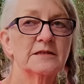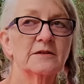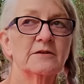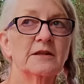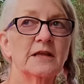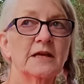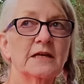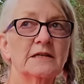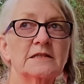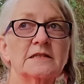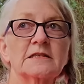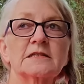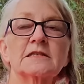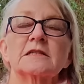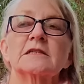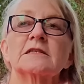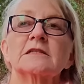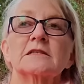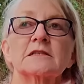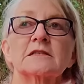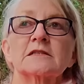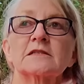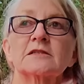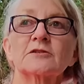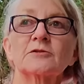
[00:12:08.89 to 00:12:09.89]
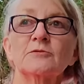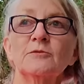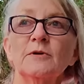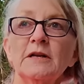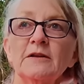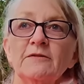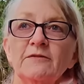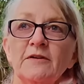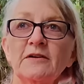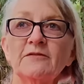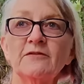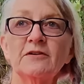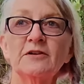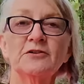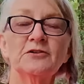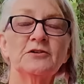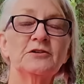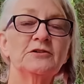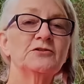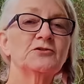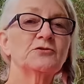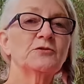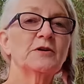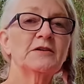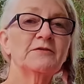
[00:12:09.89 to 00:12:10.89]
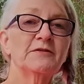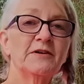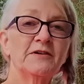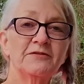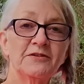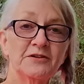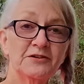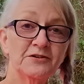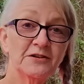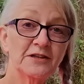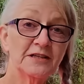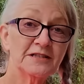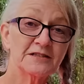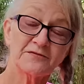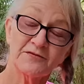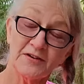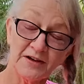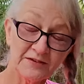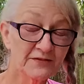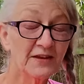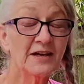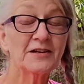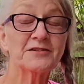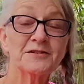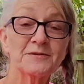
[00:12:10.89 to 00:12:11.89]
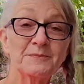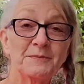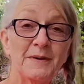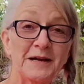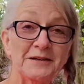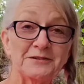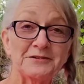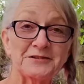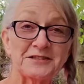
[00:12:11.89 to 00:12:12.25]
that's 2,500 and 2,500. That's 5,000 miles.